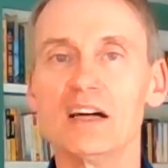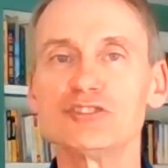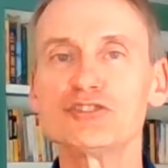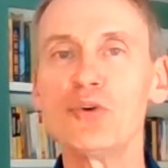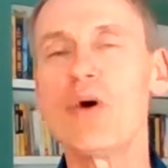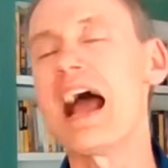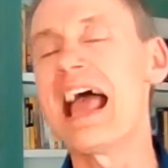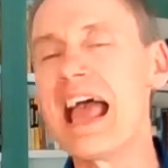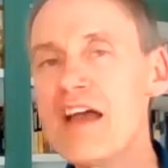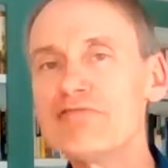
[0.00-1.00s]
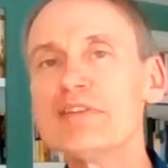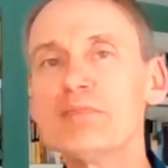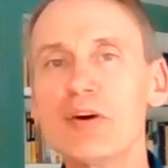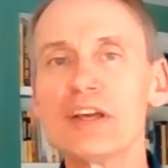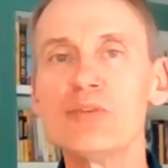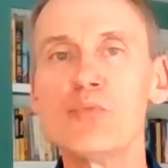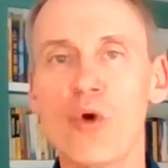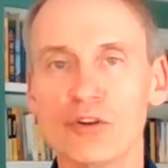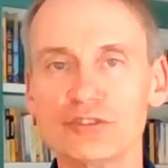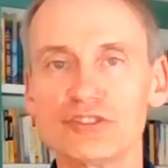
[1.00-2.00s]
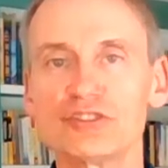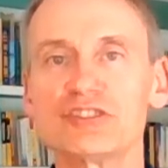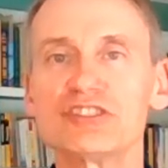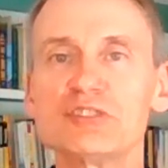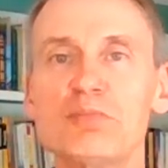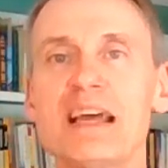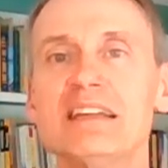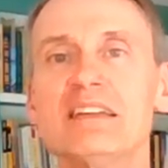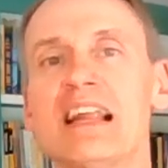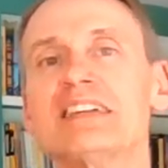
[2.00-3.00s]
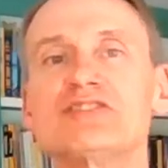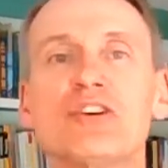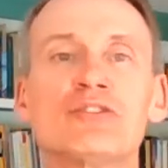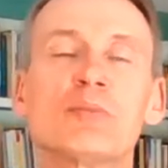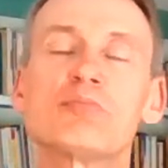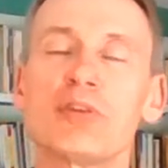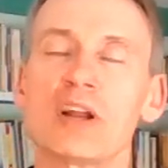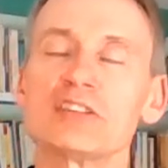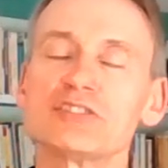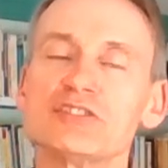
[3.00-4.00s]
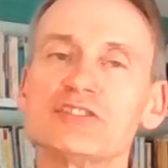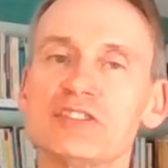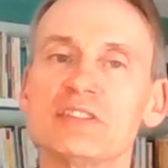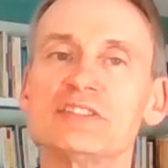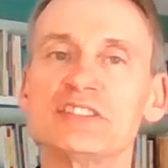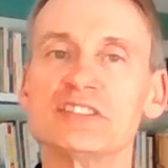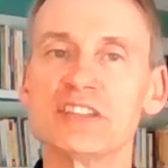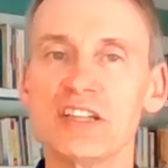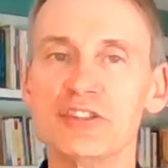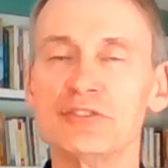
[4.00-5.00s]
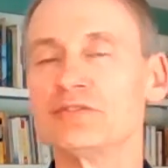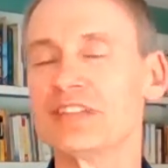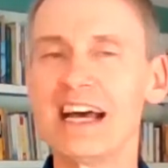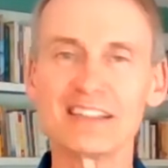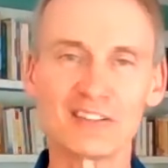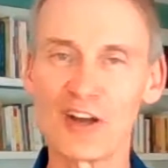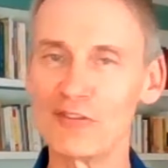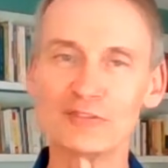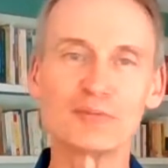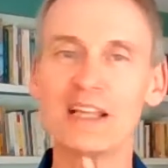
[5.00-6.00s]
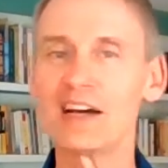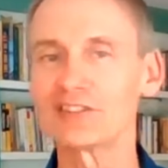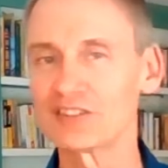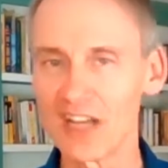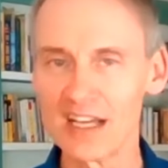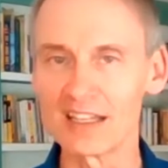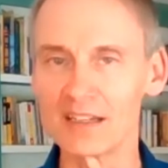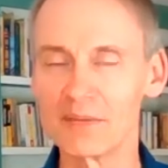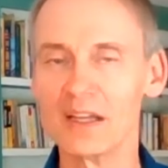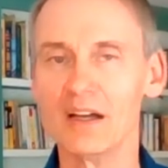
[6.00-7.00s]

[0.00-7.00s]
Sure, everybody wants to spend less on the products and services they use. That goes without saying.